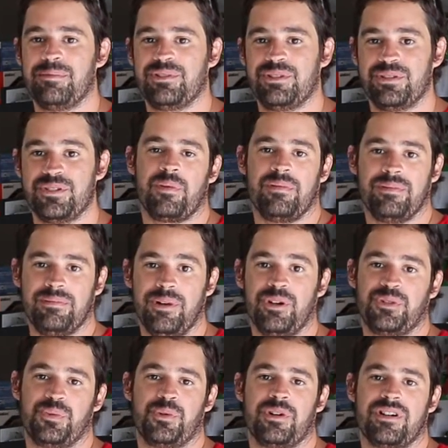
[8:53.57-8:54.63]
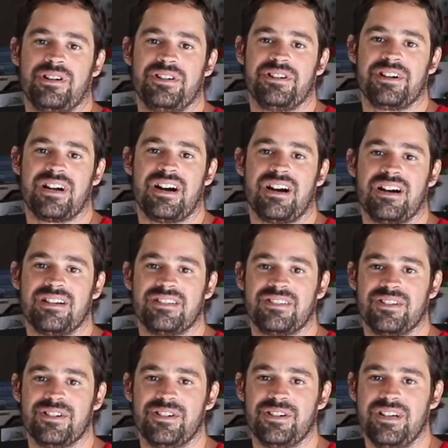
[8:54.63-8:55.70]
to do most work on your cars.
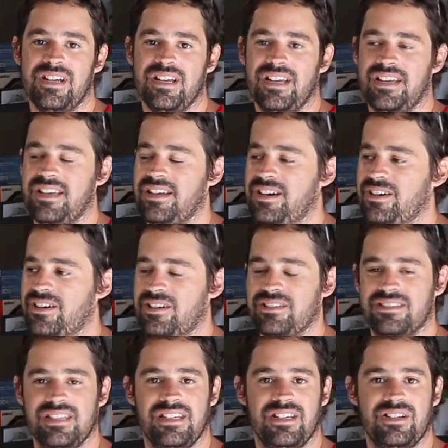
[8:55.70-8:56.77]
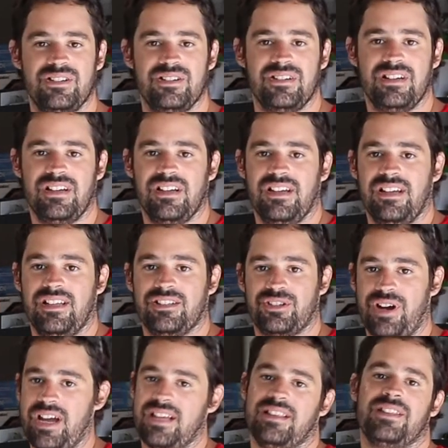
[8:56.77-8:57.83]
So, you know, continue to
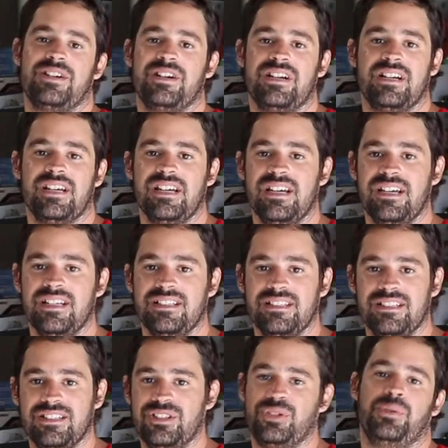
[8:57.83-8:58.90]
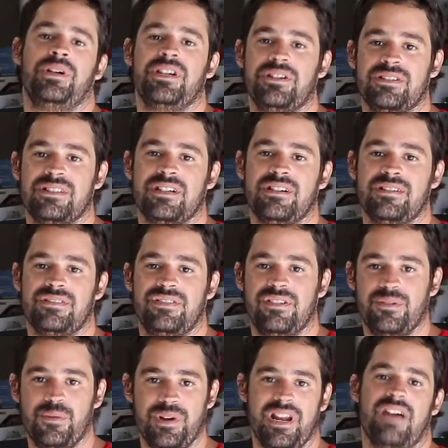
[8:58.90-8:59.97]
try and learn and do it yourself
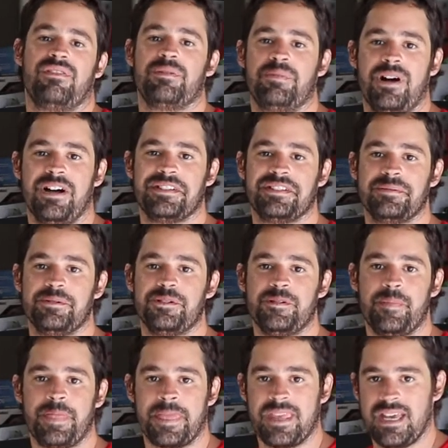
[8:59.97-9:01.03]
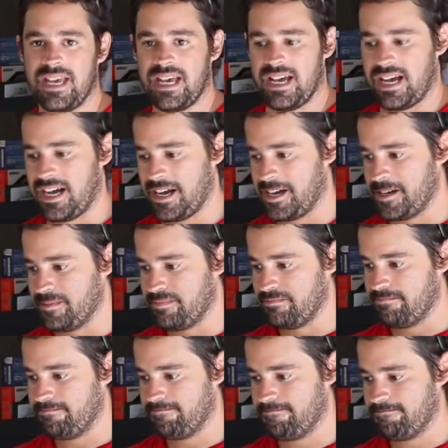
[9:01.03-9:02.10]
whenever possible.
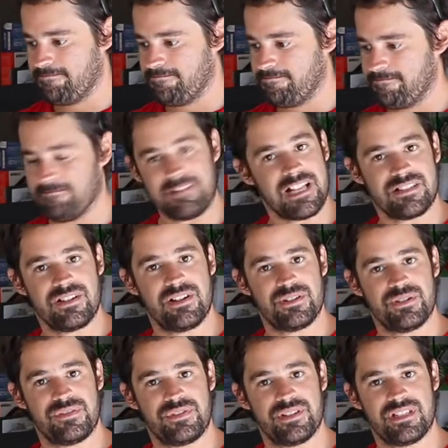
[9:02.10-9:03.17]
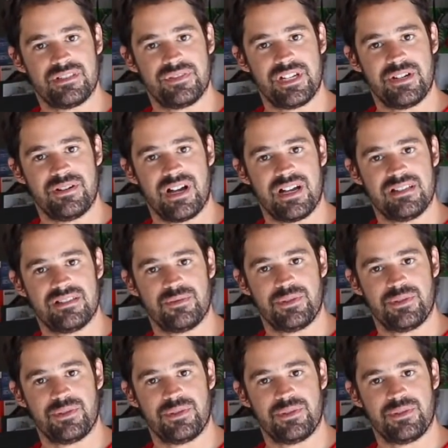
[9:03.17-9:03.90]
That's gonna do it for this video, guys.